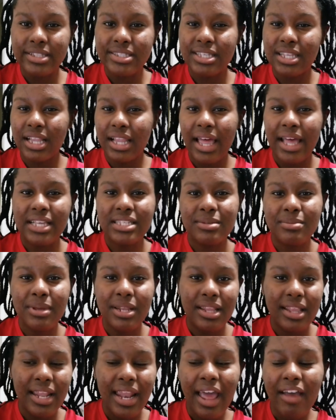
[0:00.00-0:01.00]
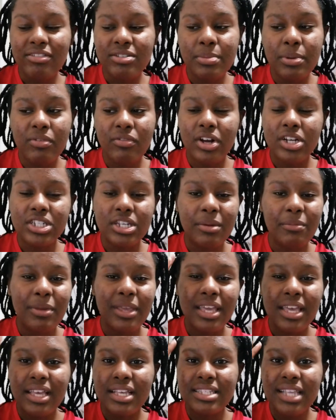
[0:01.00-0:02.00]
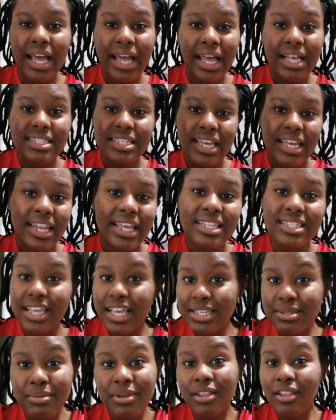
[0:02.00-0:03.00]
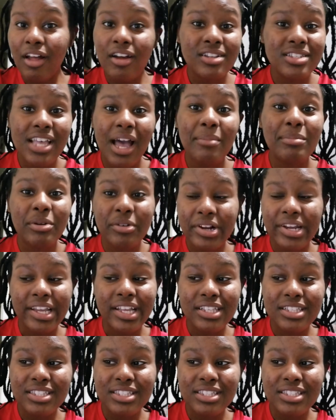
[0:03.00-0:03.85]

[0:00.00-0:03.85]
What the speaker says: to the last minute and then have to be rushing because like I said, it takes me a long time to read.